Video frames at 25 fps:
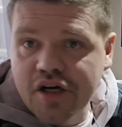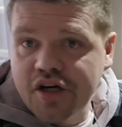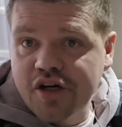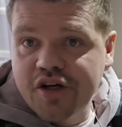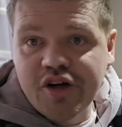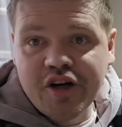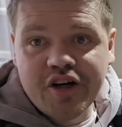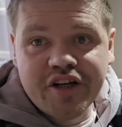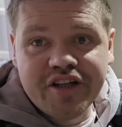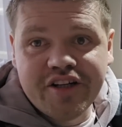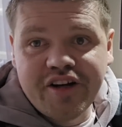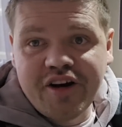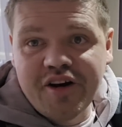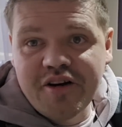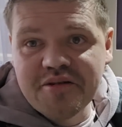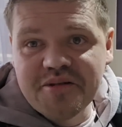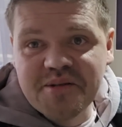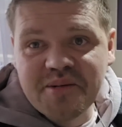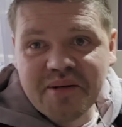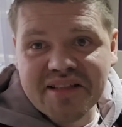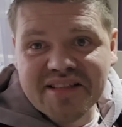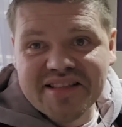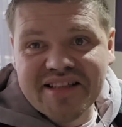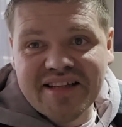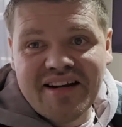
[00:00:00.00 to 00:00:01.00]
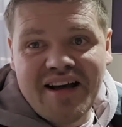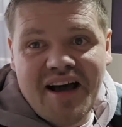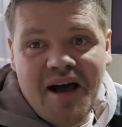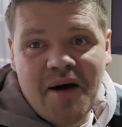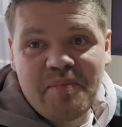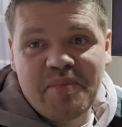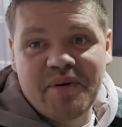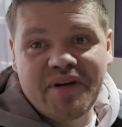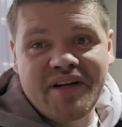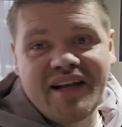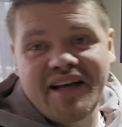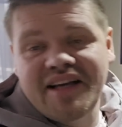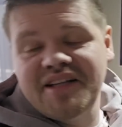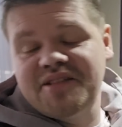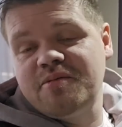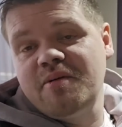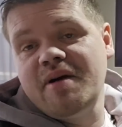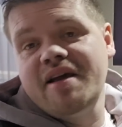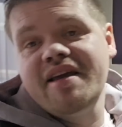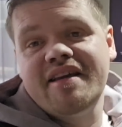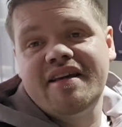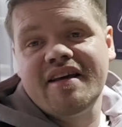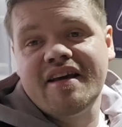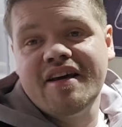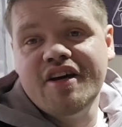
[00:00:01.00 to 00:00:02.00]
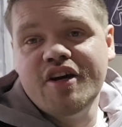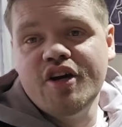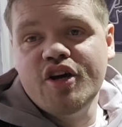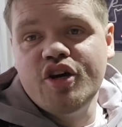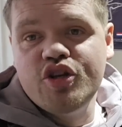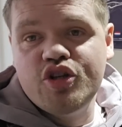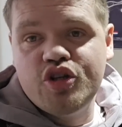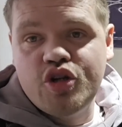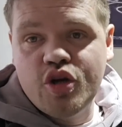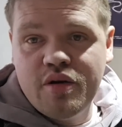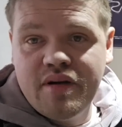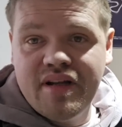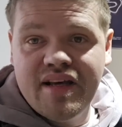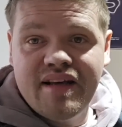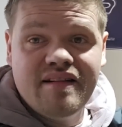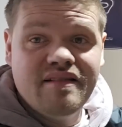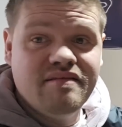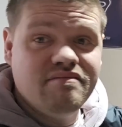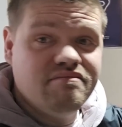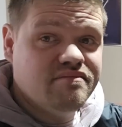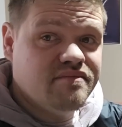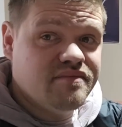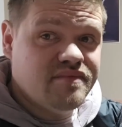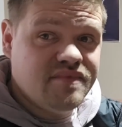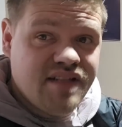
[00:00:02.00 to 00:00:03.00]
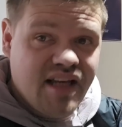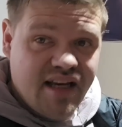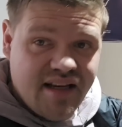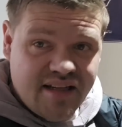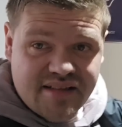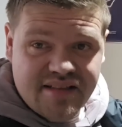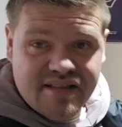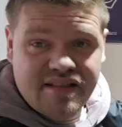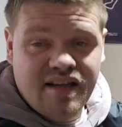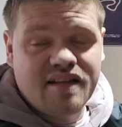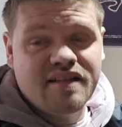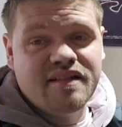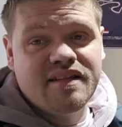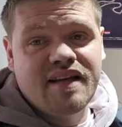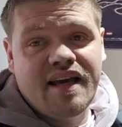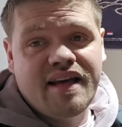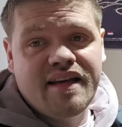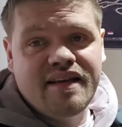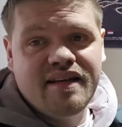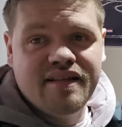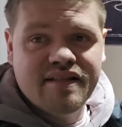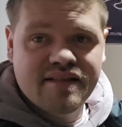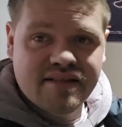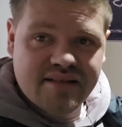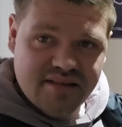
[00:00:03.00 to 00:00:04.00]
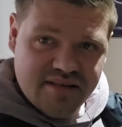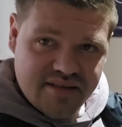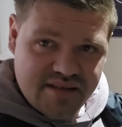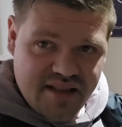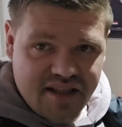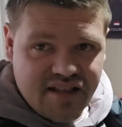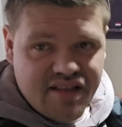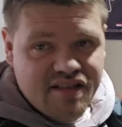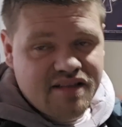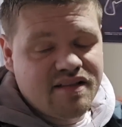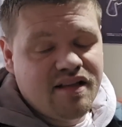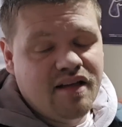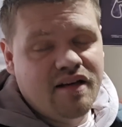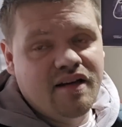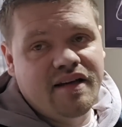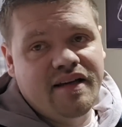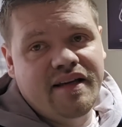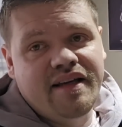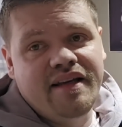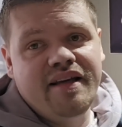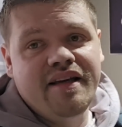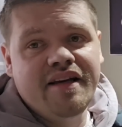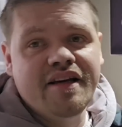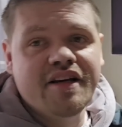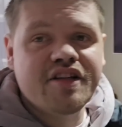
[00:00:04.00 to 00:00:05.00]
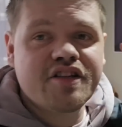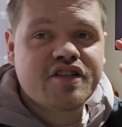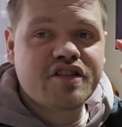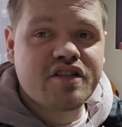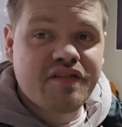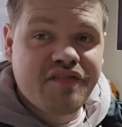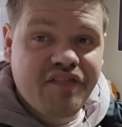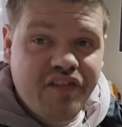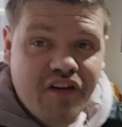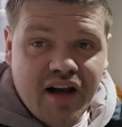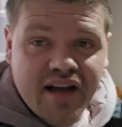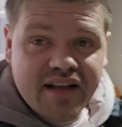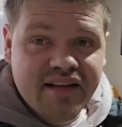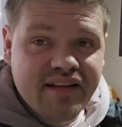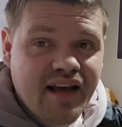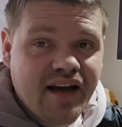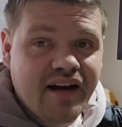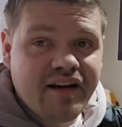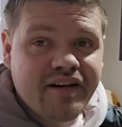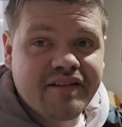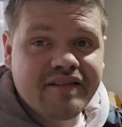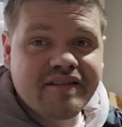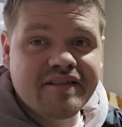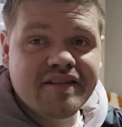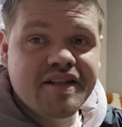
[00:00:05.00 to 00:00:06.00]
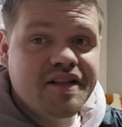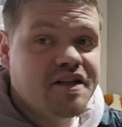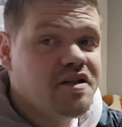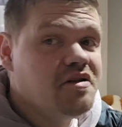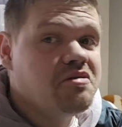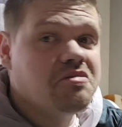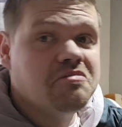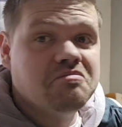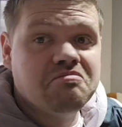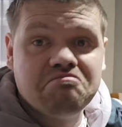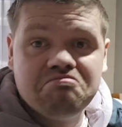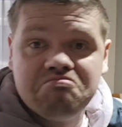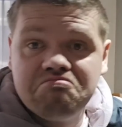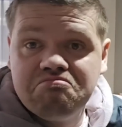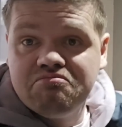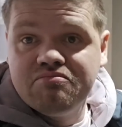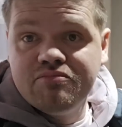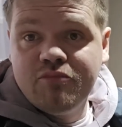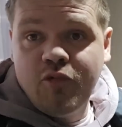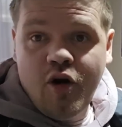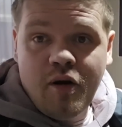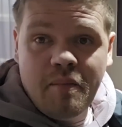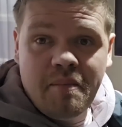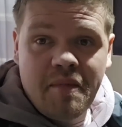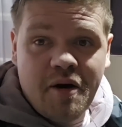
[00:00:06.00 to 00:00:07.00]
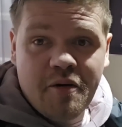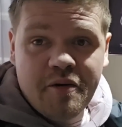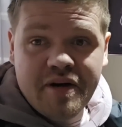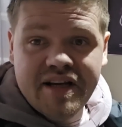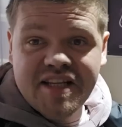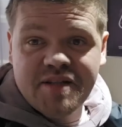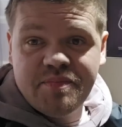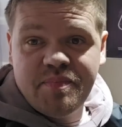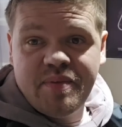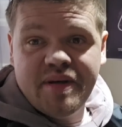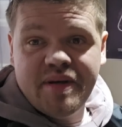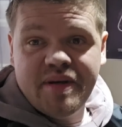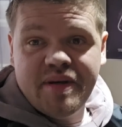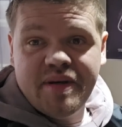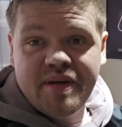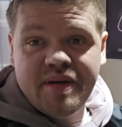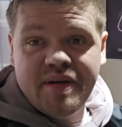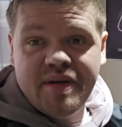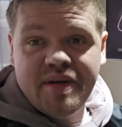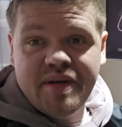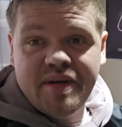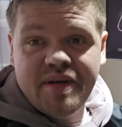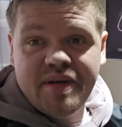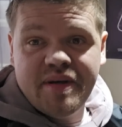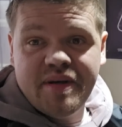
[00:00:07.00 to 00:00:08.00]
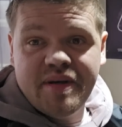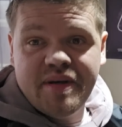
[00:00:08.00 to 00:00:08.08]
God knows what's going to happen next week. Tune in next Sunday, 6:30, to find out what my week's been like.